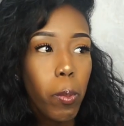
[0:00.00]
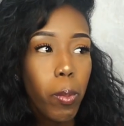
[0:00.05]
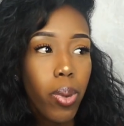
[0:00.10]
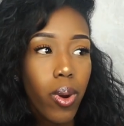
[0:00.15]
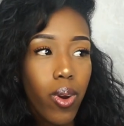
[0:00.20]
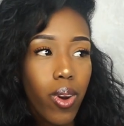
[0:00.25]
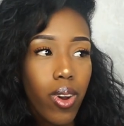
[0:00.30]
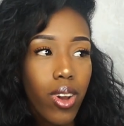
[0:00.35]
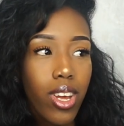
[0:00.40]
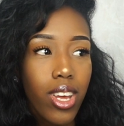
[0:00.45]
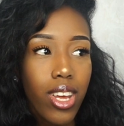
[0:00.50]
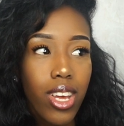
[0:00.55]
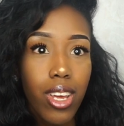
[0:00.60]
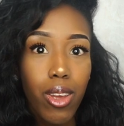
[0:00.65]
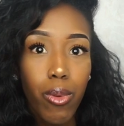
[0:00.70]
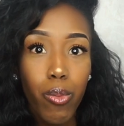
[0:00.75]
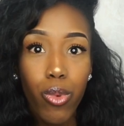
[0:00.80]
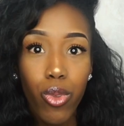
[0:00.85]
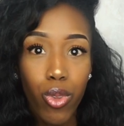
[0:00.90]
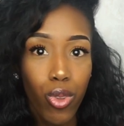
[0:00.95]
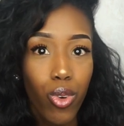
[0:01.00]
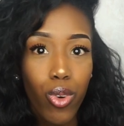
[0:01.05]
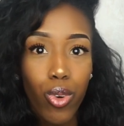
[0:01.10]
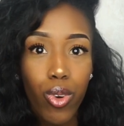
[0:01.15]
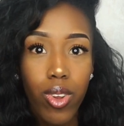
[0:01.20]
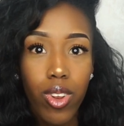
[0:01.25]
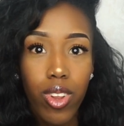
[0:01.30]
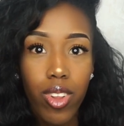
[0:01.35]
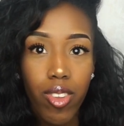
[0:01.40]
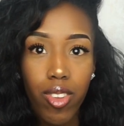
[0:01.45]
But it was
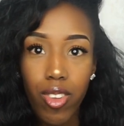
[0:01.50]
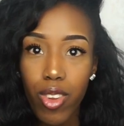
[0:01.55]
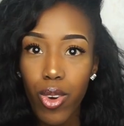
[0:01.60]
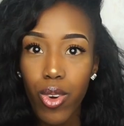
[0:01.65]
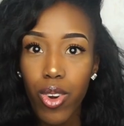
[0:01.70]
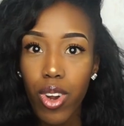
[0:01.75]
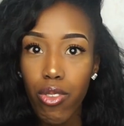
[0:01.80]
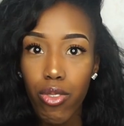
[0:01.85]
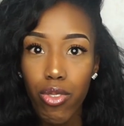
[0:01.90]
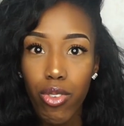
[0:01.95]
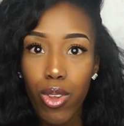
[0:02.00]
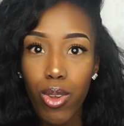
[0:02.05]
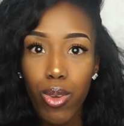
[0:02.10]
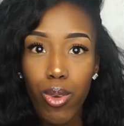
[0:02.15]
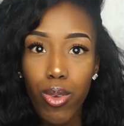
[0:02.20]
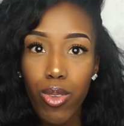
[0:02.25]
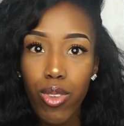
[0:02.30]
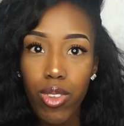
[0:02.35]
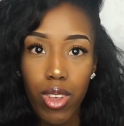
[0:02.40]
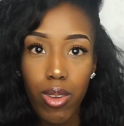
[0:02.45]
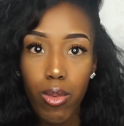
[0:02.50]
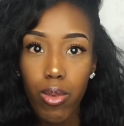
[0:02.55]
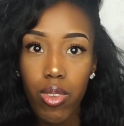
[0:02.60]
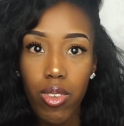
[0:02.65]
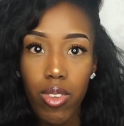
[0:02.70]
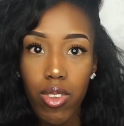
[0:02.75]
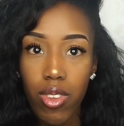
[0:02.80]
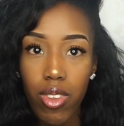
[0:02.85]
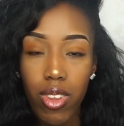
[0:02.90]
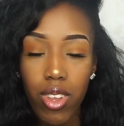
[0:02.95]
good, it still got views, it
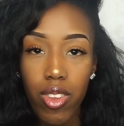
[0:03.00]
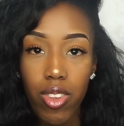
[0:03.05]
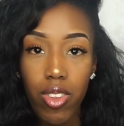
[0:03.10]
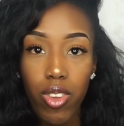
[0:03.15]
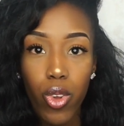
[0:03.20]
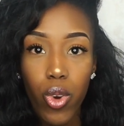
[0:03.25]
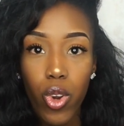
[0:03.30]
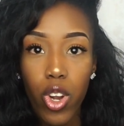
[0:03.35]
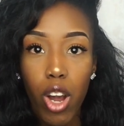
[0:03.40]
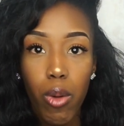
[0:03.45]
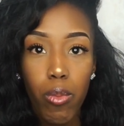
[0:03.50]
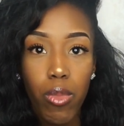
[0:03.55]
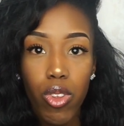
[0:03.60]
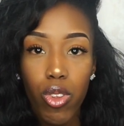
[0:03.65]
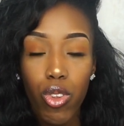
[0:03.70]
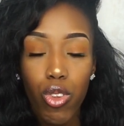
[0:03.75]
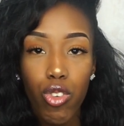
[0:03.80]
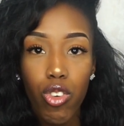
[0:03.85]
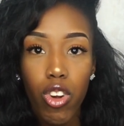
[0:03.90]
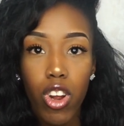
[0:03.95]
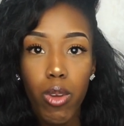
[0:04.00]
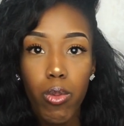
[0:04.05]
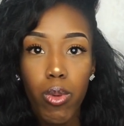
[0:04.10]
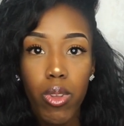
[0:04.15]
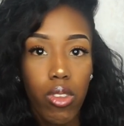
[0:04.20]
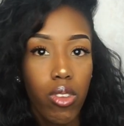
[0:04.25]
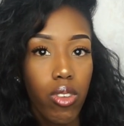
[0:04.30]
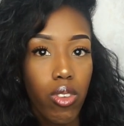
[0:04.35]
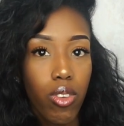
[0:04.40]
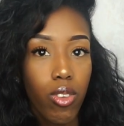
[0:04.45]
still got me
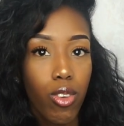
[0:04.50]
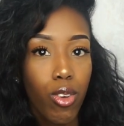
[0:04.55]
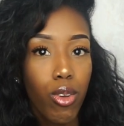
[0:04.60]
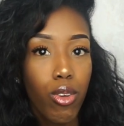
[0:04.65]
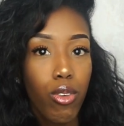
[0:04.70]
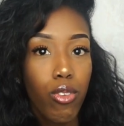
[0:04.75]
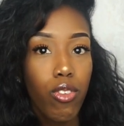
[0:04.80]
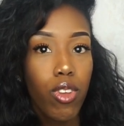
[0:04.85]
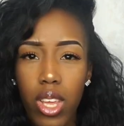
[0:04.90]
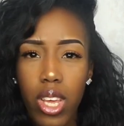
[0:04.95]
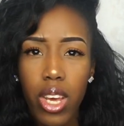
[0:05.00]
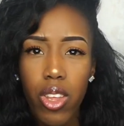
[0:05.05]
subscribers and stuff.